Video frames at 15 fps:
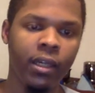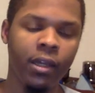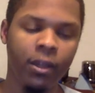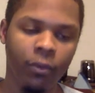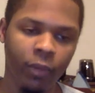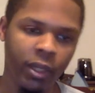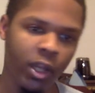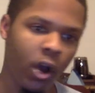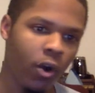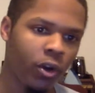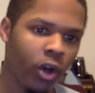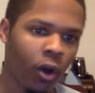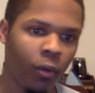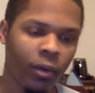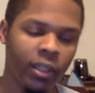We don't know
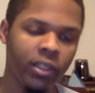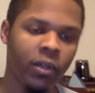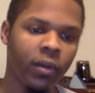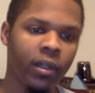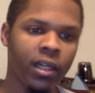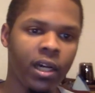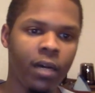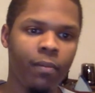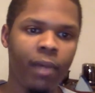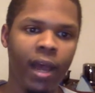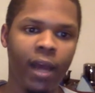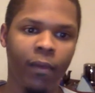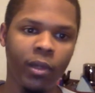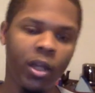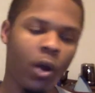when he's going to come back. We
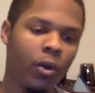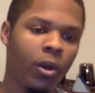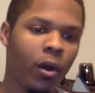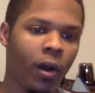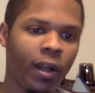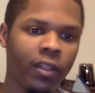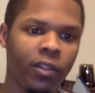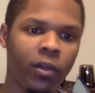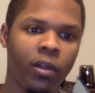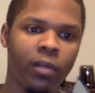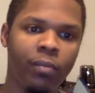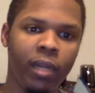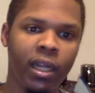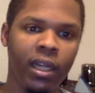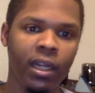don't know how he's going to
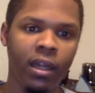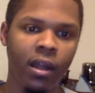be.